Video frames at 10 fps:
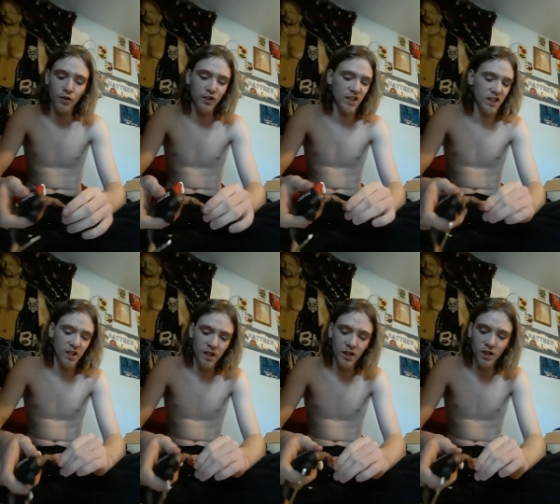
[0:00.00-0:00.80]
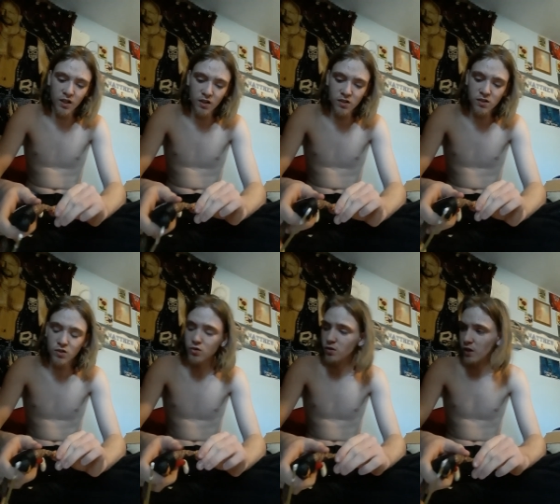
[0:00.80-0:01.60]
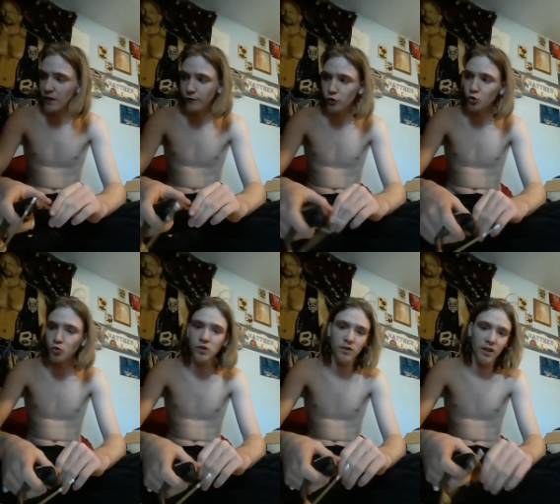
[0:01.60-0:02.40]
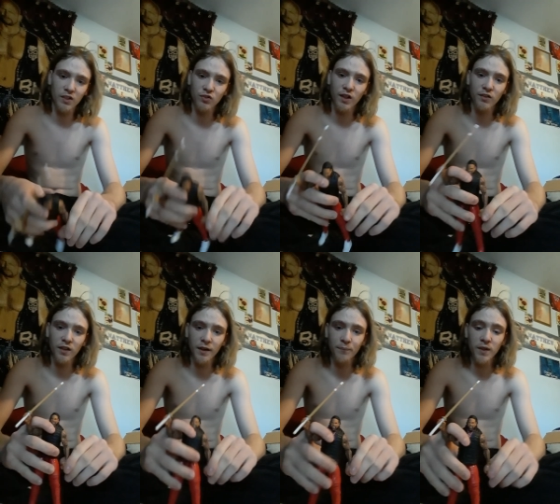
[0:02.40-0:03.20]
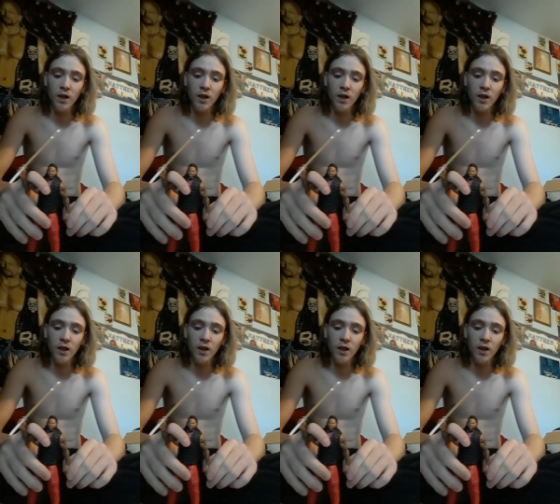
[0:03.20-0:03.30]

DX, Evolution, things like that.